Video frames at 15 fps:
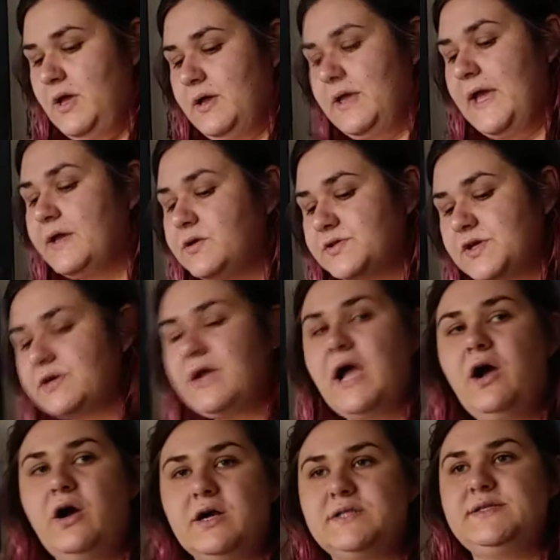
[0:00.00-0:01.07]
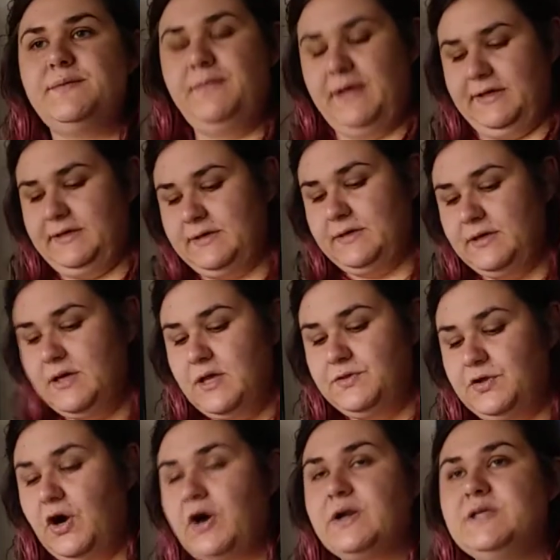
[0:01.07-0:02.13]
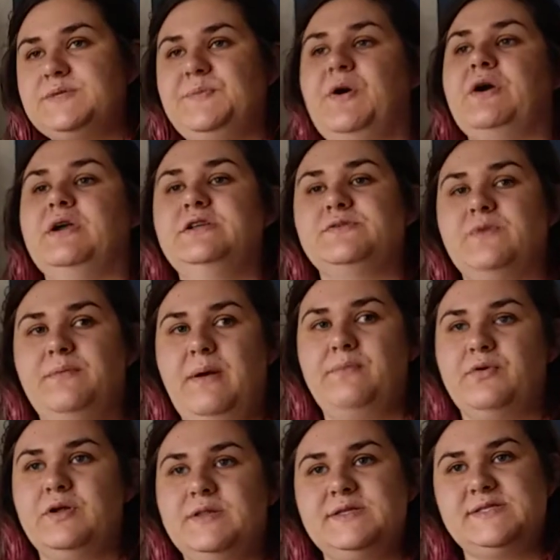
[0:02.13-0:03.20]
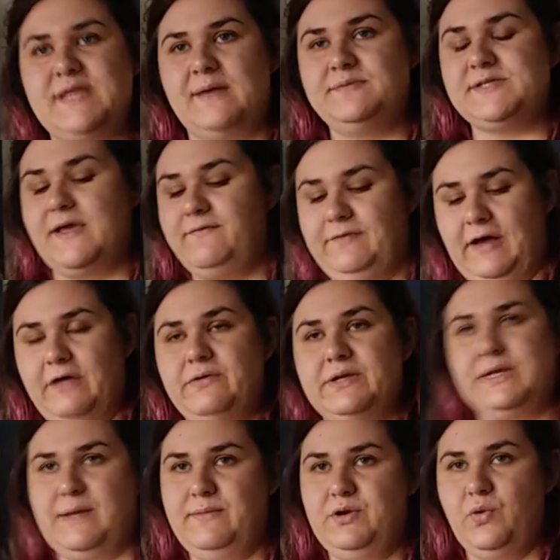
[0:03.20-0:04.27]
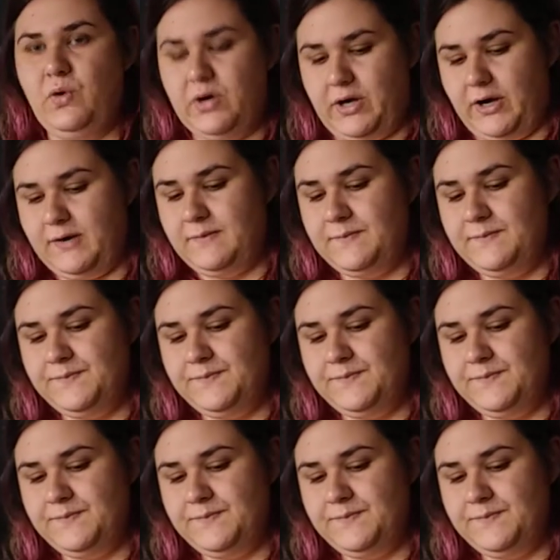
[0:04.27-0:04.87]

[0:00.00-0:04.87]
Candles are not hard to make. The hardest part is remembering the steps and following them in order.